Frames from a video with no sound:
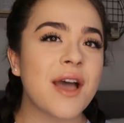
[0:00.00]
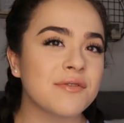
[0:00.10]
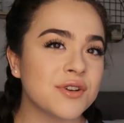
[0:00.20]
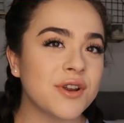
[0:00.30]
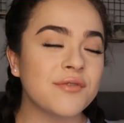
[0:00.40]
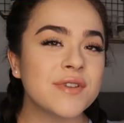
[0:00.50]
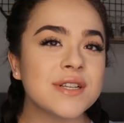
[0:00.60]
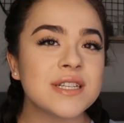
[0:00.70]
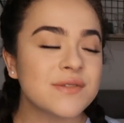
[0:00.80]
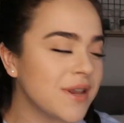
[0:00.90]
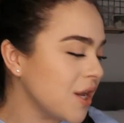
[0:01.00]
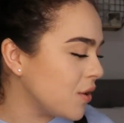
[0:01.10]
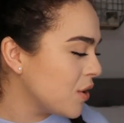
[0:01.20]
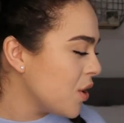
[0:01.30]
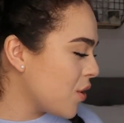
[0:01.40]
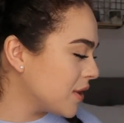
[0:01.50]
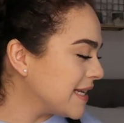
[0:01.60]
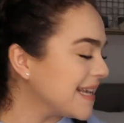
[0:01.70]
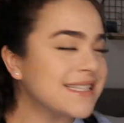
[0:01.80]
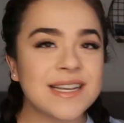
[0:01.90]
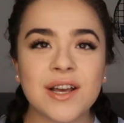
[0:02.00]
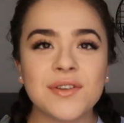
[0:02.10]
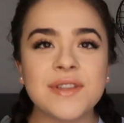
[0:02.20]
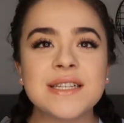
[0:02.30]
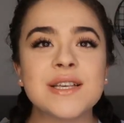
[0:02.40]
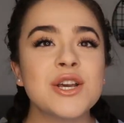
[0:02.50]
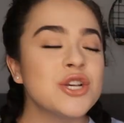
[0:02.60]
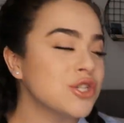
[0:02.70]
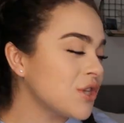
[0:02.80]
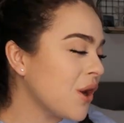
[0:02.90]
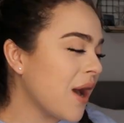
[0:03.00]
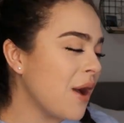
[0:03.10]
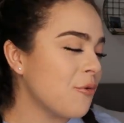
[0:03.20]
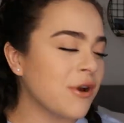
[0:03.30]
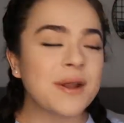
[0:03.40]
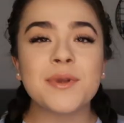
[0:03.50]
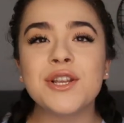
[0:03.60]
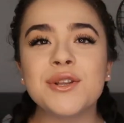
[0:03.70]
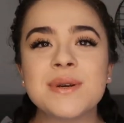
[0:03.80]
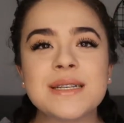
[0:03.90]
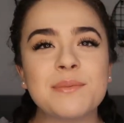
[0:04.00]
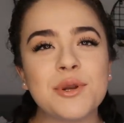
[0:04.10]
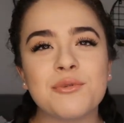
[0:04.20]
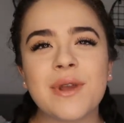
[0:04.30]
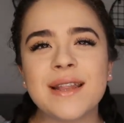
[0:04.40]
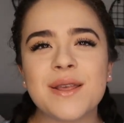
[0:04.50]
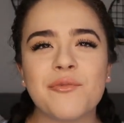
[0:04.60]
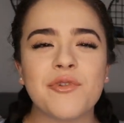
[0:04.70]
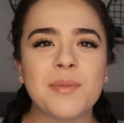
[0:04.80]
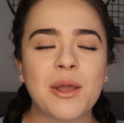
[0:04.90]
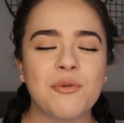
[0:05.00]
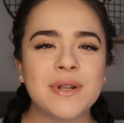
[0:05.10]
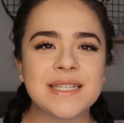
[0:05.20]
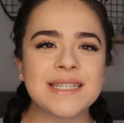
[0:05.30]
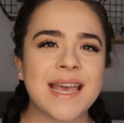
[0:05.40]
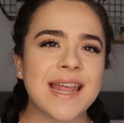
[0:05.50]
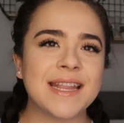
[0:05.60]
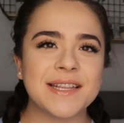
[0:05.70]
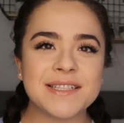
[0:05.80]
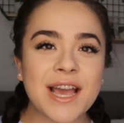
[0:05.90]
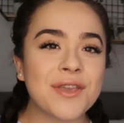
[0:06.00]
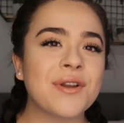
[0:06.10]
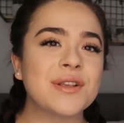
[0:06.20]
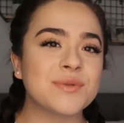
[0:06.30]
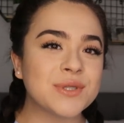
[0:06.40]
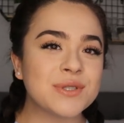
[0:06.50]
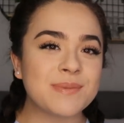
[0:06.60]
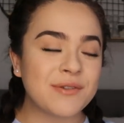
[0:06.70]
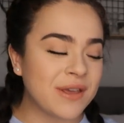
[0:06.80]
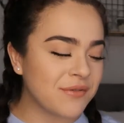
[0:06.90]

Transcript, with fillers: after I finish this video or tasting all of these. So what I'm going to do is I'm going to rate them from like 1 to 10 and then tell you guys which one's my